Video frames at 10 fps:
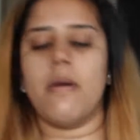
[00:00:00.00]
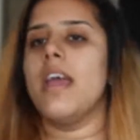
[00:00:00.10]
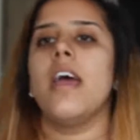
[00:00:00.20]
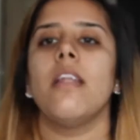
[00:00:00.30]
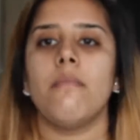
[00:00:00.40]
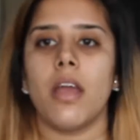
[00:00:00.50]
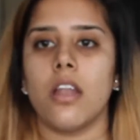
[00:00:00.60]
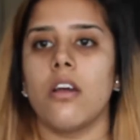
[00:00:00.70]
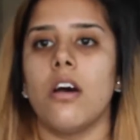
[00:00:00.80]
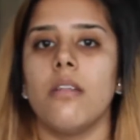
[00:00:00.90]
my
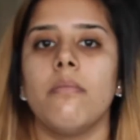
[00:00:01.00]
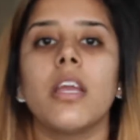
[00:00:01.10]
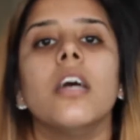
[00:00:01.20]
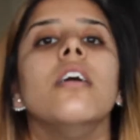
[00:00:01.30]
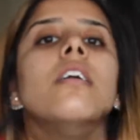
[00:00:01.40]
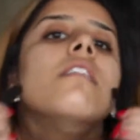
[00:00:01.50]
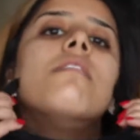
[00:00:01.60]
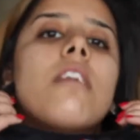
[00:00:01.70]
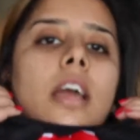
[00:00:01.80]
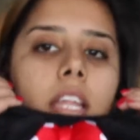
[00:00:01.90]
headband on because I